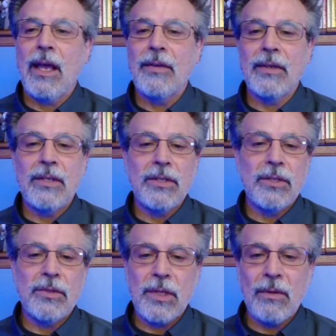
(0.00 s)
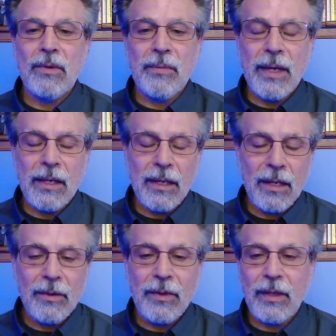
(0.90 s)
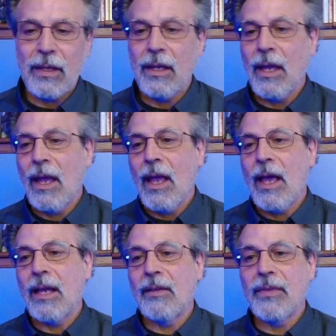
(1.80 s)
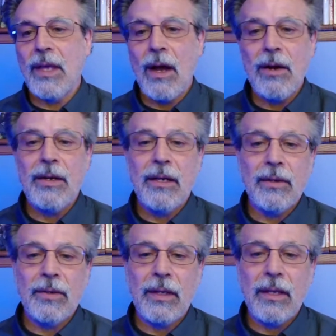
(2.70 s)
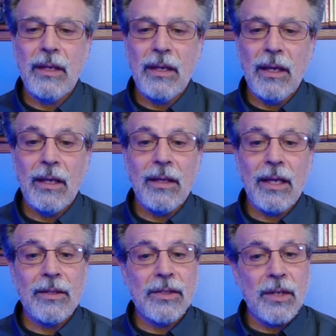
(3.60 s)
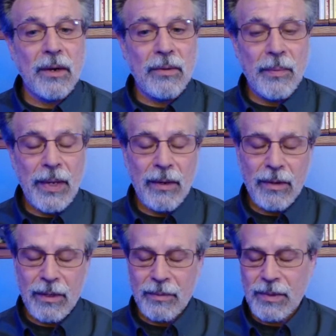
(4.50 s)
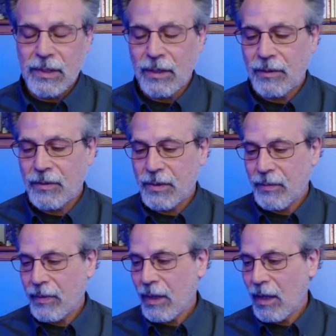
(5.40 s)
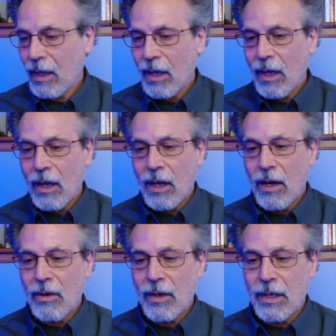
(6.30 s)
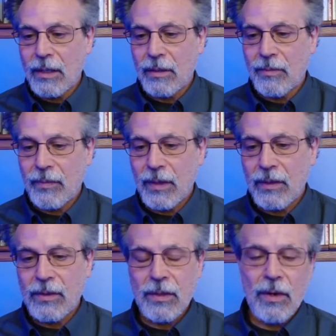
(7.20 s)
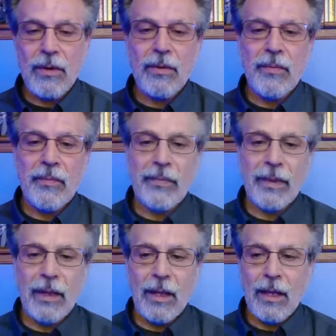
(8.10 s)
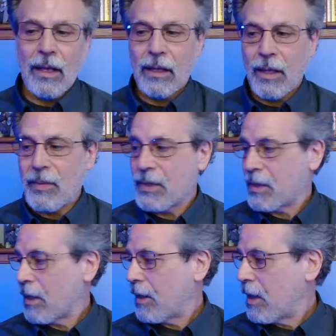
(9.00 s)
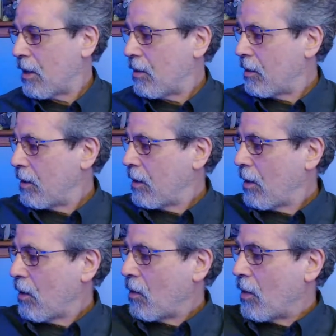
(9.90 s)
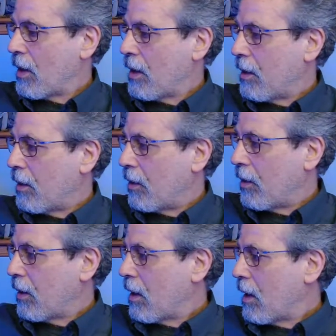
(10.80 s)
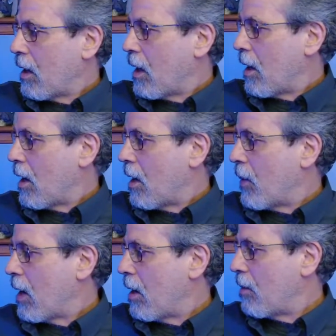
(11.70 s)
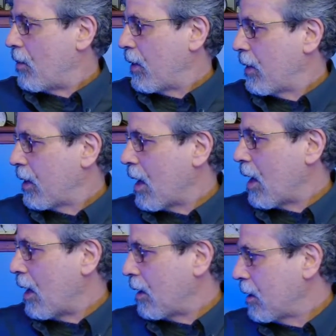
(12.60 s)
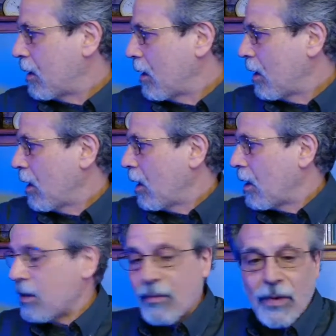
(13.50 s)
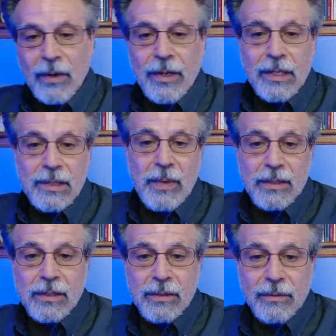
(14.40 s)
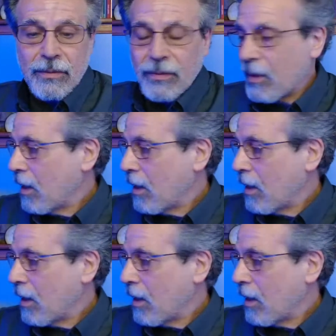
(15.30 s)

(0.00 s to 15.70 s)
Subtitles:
and the tissues can remain healthy. And if they aren't healthy, they could start repairing themselves. All right, so let me start out with a pump that is very expensive,